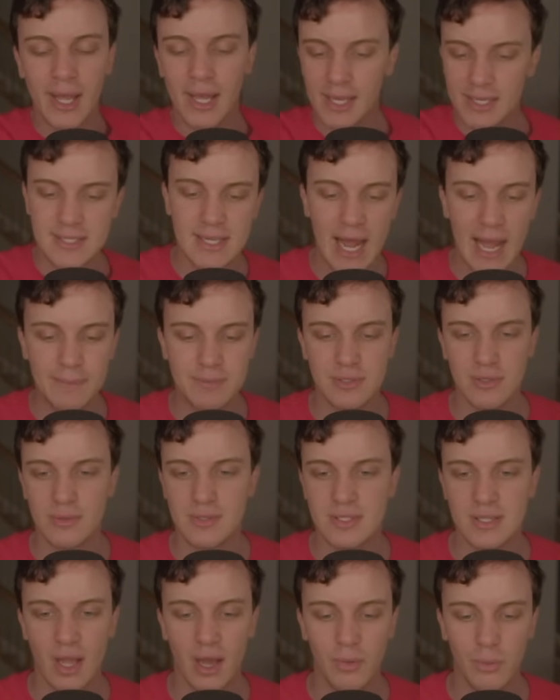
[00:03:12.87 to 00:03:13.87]
He's an absolute
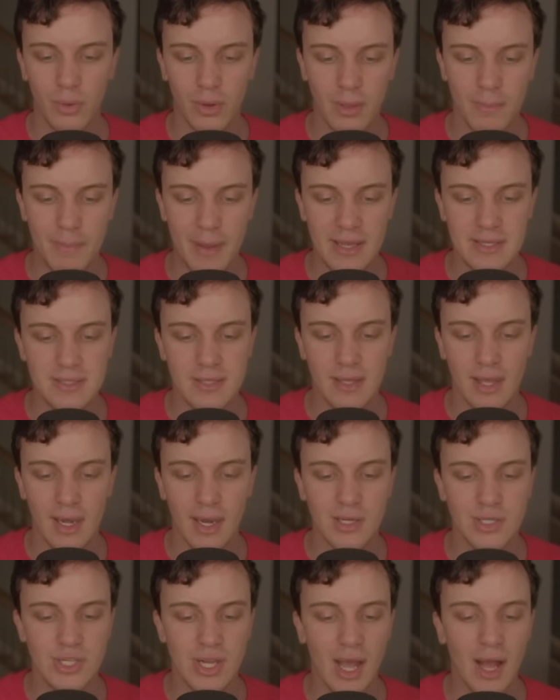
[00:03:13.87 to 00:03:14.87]
stud, one of the best in the
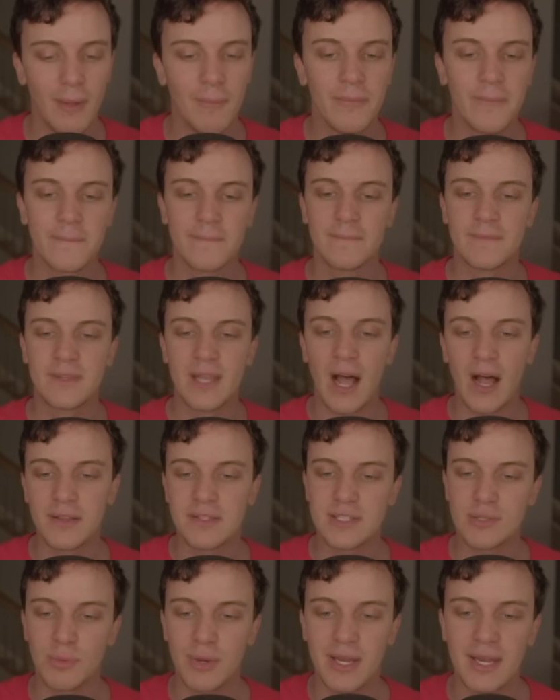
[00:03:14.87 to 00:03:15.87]
NHL. Don
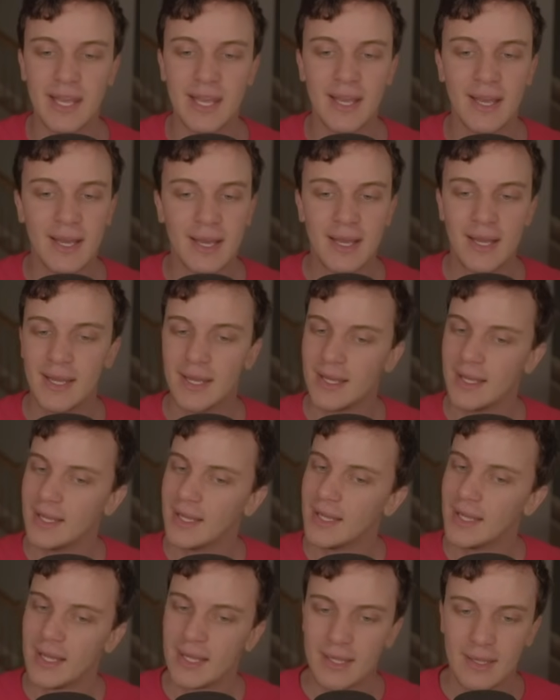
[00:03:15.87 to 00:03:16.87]
Sweeney,
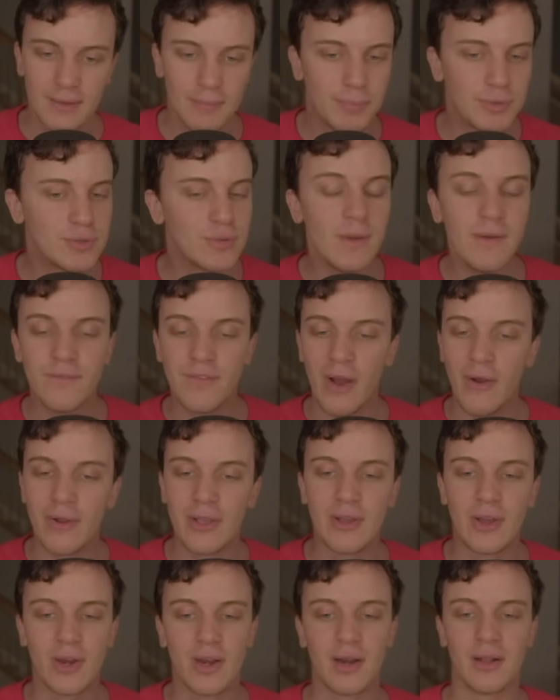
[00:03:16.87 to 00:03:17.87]
between very
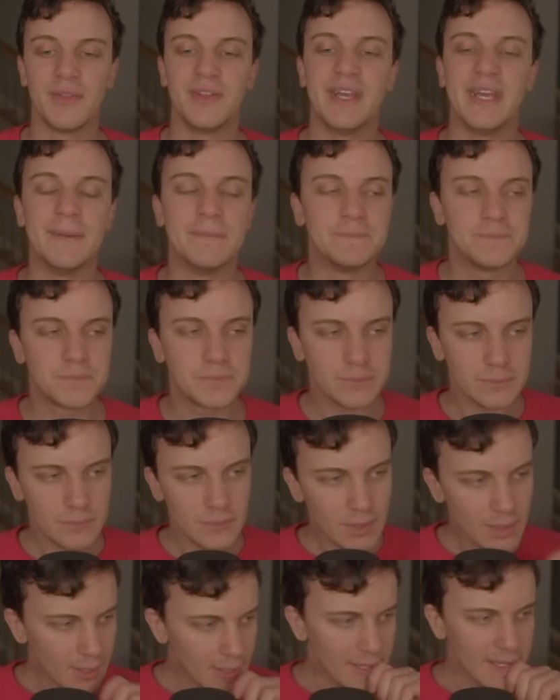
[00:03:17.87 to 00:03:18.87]
good and elite,
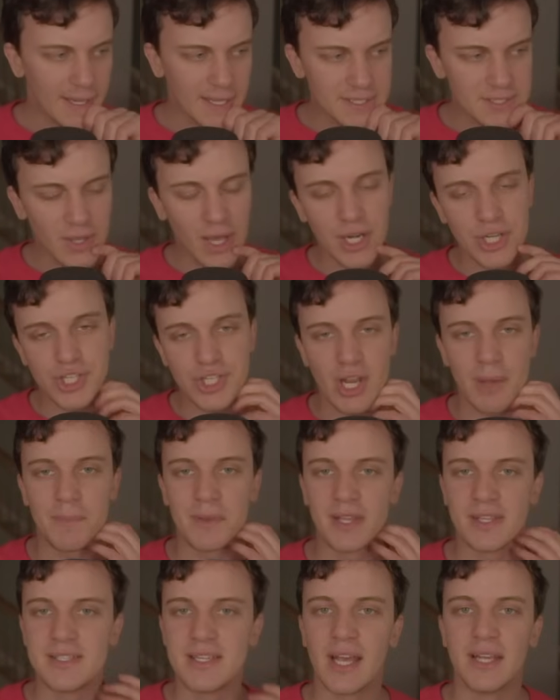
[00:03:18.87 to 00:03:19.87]
he gets a lot of shit
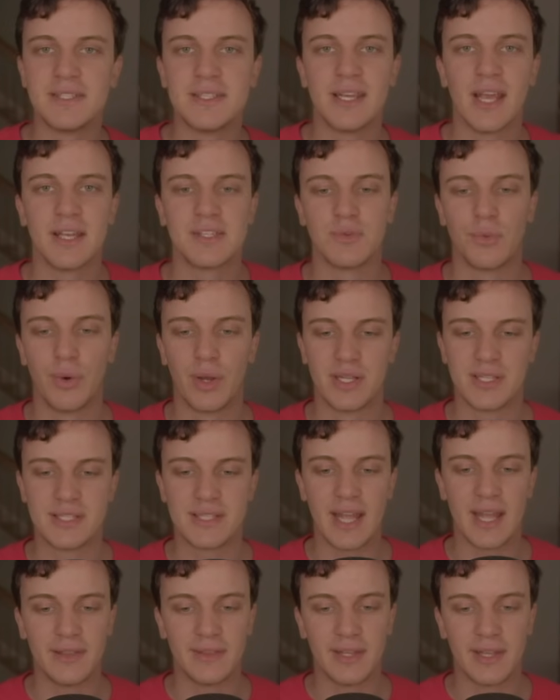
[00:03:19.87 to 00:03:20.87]
because, yes, he hasn't won a
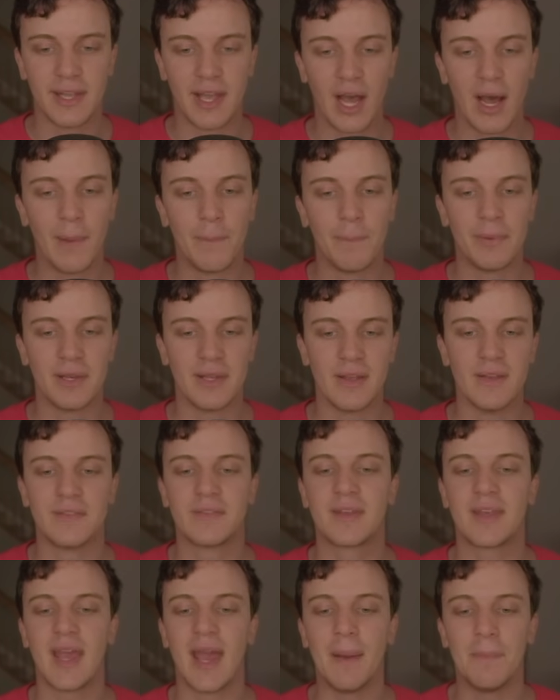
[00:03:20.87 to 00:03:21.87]
Stanley Cup, but he
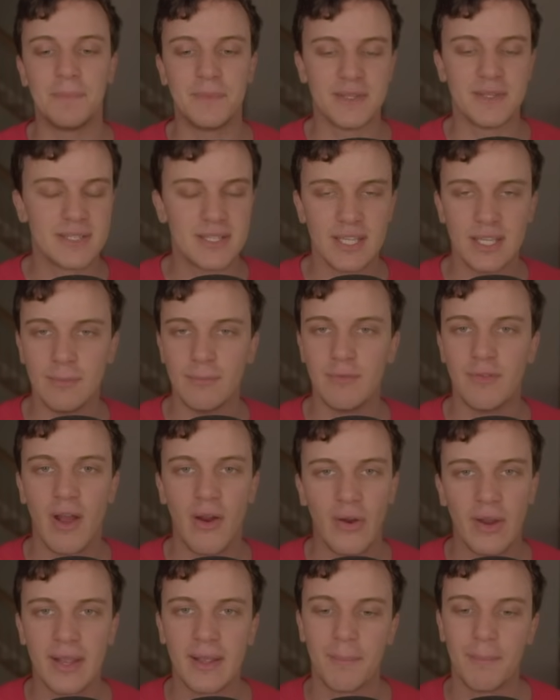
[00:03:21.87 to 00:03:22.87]
has kept his team
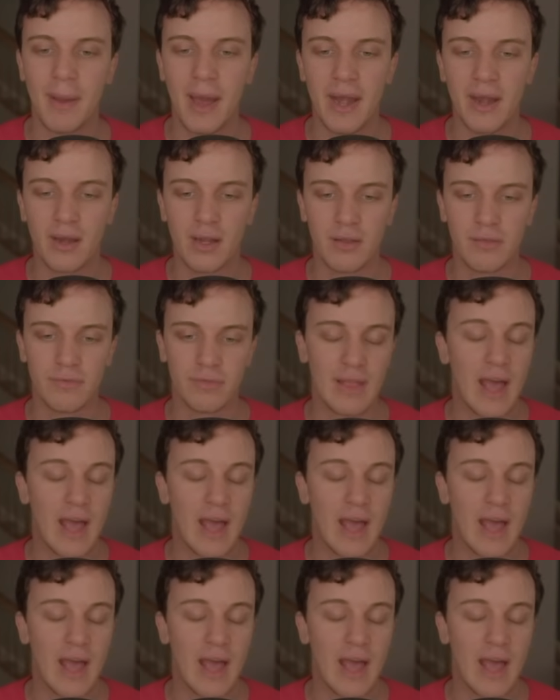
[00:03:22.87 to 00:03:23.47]
very competitive.